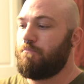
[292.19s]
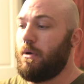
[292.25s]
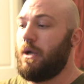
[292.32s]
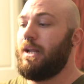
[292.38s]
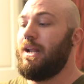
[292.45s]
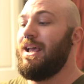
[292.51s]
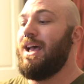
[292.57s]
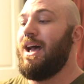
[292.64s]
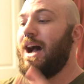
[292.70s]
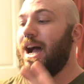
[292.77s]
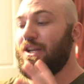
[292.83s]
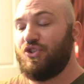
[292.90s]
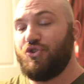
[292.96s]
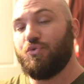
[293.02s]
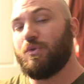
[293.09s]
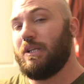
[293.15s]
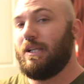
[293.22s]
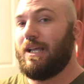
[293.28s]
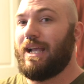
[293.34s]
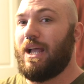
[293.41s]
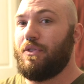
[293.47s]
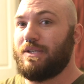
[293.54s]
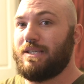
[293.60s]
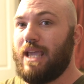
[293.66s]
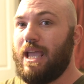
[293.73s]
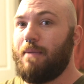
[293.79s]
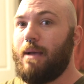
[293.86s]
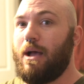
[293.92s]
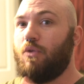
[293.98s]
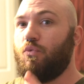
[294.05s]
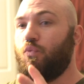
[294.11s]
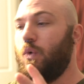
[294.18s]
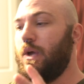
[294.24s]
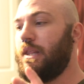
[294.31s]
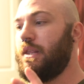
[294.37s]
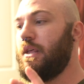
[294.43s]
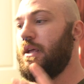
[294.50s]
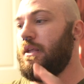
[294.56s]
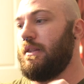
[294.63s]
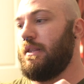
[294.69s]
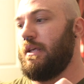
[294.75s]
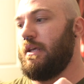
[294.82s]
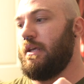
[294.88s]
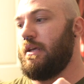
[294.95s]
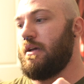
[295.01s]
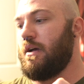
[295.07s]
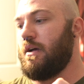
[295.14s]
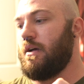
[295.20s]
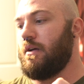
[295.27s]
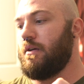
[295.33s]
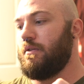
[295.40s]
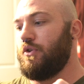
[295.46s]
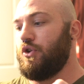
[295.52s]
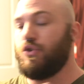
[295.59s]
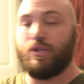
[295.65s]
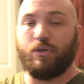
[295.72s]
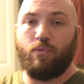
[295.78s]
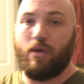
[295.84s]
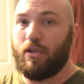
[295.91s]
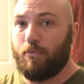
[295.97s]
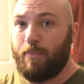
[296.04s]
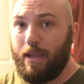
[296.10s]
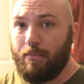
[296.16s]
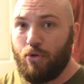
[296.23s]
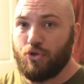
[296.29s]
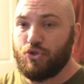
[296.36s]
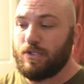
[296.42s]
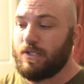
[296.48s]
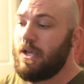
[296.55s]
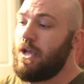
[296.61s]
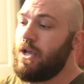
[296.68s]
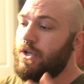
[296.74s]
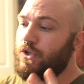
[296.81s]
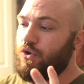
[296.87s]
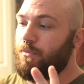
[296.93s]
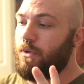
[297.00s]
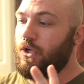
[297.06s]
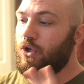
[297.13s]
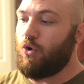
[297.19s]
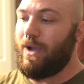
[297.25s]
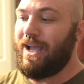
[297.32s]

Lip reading: but I do really like how this came out with the using regular paintbrushes, so I'm going to go